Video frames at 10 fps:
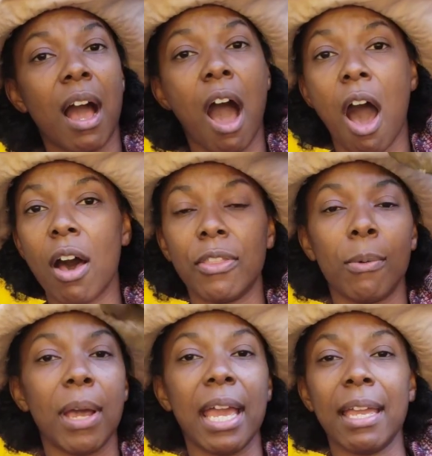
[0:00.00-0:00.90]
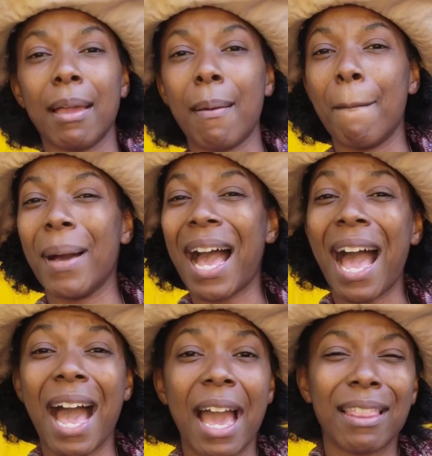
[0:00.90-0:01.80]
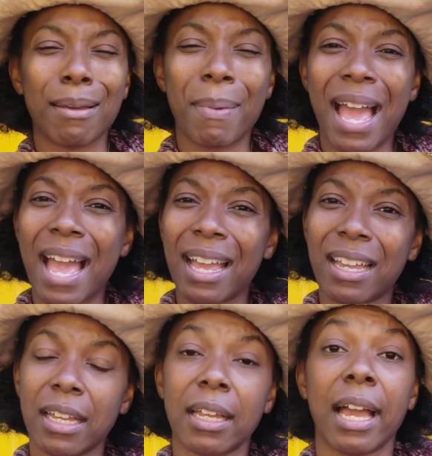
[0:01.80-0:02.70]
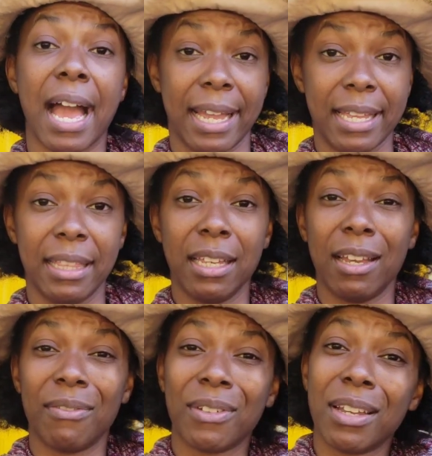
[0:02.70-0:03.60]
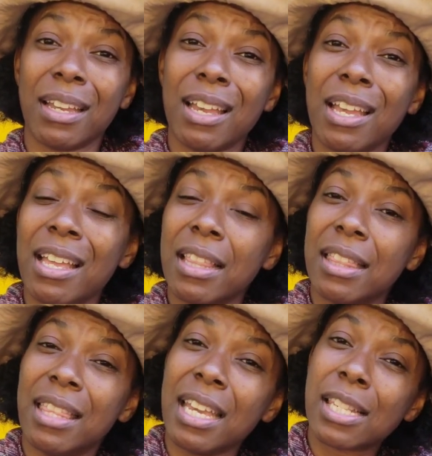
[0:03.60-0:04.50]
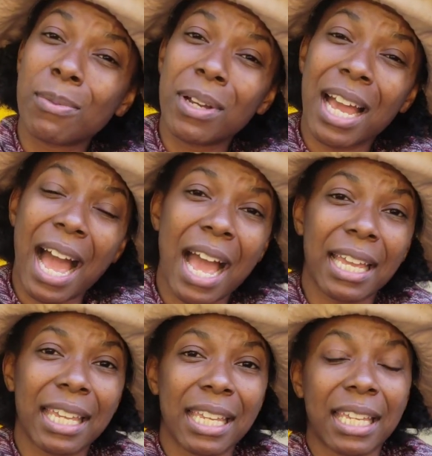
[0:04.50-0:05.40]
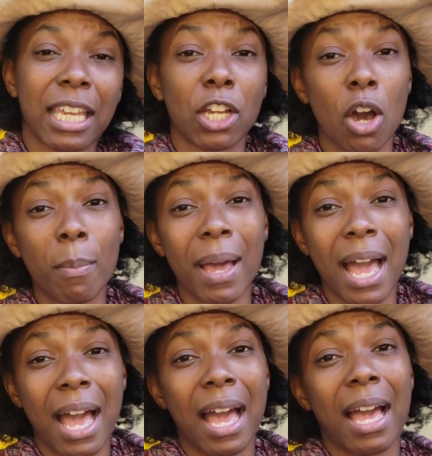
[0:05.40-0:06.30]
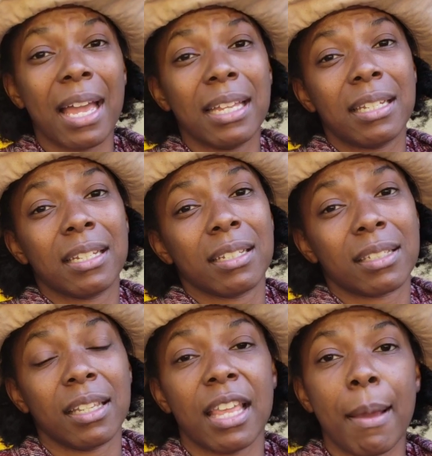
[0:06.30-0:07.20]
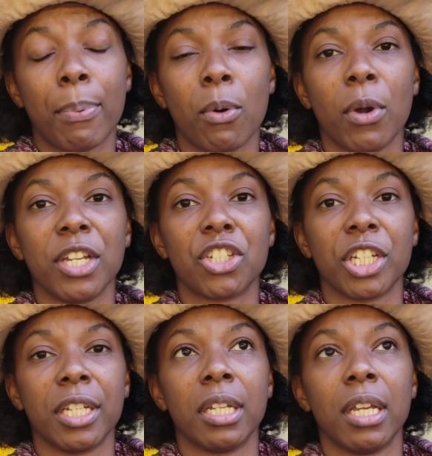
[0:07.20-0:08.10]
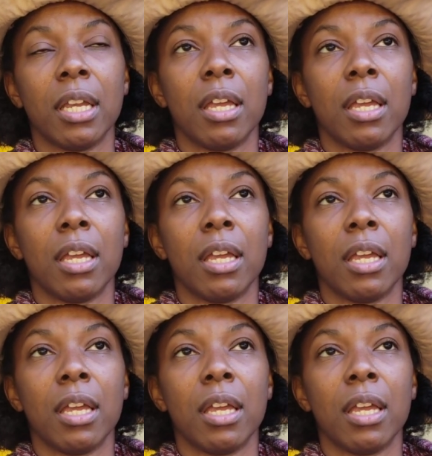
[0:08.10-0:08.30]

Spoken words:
All the way behind the back, I can lift. This one, I can go behind to that portion,